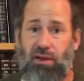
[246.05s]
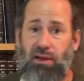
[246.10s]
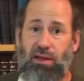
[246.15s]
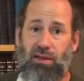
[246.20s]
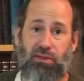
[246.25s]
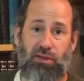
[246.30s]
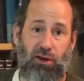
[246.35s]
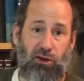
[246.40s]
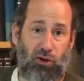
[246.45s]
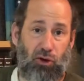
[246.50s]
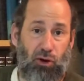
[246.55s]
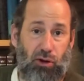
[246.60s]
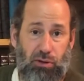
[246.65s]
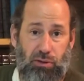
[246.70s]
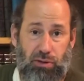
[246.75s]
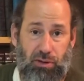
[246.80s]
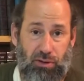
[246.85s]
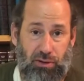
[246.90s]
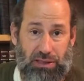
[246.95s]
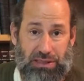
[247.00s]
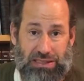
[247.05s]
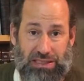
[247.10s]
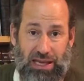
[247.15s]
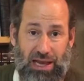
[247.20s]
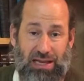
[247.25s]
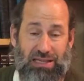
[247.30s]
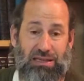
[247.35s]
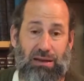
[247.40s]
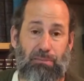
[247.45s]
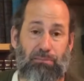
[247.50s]
That earlier it
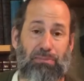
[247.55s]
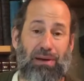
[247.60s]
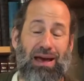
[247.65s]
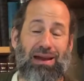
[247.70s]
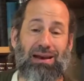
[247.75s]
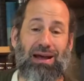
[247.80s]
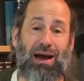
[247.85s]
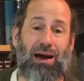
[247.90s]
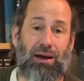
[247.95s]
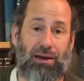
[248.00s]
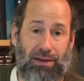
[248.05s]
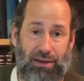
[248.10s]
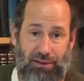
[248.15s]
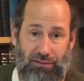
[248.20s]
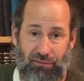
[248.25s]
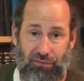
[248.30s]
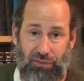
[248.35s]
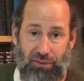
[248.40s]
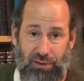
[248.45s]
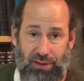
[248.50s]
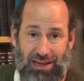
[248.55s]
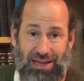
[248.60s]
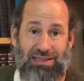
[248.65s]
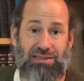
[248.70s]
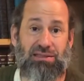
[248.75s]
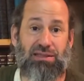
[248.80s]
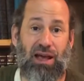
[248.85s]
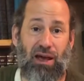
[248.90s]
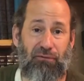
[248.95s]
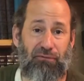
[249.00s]
says Ben Achiv, his
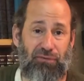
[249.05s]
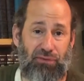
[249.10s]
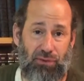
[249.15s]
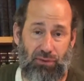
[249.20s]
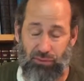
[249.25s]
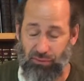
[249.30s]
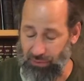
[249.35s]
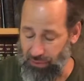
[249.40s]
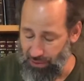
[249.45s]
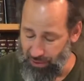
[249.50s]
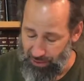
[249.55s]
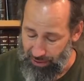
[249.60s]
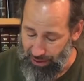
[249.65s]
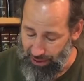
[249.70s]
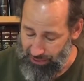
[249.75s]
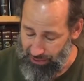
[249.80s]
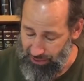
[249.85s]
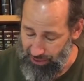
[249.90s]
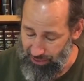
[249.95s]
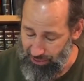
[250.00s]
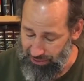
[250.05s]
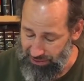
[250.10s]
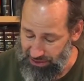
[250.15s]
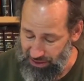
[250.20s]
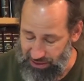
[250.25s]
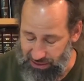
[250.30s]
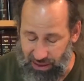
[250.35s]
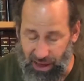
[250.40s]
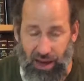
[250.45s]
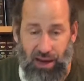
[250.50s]
nephew, and here it
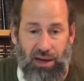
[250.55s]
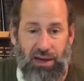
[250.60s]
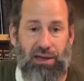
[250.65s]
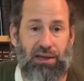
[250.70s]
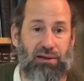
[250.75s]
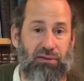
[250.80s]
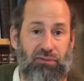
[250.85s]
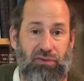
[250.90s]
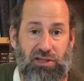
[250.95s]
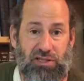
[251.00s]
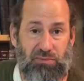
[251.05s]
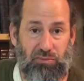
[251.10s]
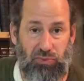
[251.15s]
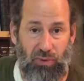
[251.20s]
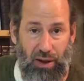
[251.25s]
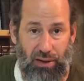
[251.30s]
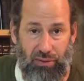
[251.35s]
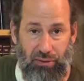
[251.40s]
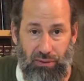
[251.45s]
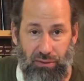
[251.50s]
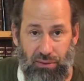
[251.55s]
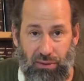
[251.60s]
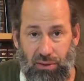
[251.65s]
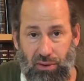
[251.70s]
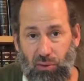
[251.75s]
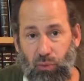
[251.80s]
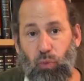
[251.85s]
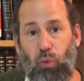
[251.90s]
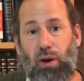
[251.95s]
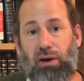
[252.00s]
says Achiv, his brother.
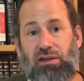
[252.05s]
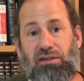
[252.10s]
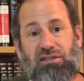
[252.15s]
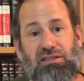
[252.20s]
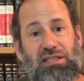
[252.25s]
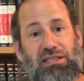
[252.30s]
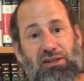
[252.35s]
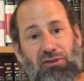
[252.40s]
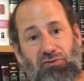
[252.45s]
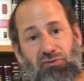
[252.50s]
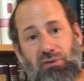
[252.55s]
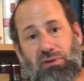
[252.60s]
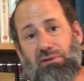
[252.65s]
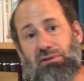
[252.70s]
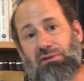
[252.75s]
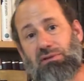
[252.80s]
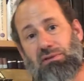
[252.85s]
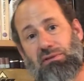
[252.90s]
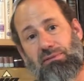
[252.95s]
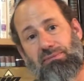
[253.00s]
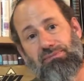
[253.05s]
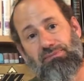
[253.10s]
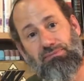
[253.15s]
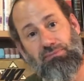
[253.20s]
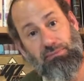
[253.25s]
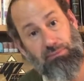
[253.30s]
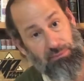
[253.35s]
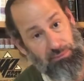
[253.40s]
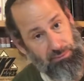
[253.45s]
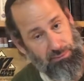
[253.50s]
What is the difference?
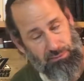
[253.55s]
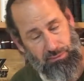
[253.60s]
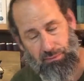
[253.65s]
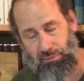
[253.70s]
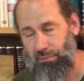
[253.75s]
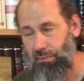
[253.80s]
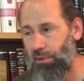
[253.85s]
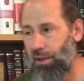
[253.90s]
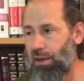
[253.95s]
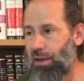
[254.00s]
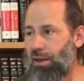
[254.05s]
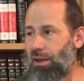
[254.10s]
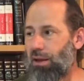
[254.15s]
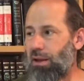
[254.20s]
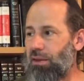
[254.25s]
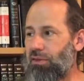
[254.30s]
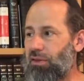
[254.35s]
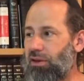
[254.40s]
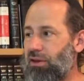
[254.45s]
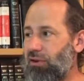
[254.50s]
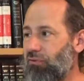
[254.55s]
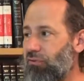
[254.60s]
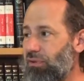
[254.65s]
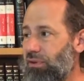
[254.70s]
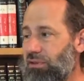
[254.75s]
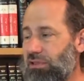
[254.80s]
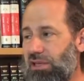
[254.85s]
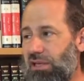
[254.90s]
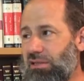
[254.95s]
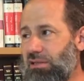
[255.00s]
The
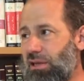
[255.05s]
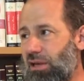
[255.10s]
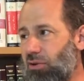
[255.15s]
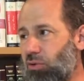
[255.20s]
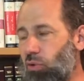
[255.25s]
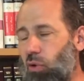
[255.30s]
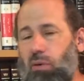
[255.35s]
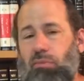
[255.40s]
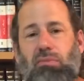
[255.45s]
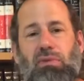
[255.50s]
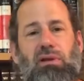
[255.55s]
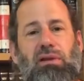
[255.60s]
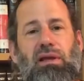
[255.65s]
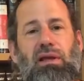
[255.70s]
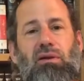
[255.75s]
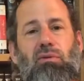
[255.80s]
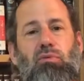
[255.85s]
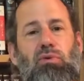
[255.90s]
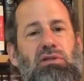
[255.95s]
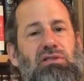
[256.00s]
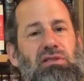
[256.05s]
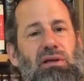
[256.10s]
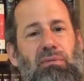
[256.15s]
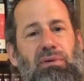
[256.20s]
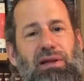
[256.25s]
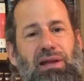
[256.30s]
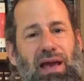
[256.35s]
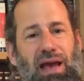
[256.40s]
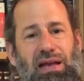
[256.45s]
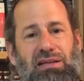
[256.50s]
difference is that normally when
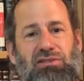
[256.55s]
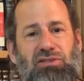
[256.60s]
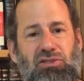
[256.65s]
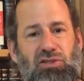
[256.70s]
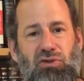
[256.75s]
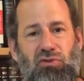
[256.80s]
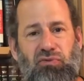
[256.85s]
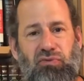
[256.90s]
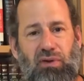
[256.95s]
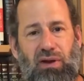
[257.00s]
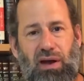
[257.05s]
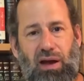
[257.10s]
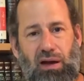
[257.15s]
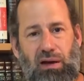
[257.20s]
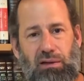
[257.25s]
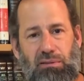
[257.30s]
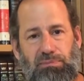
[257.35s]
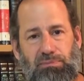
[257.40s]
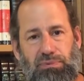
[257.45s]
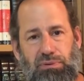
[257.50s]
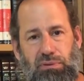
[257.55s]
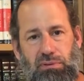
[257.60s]
somebody asks you for help,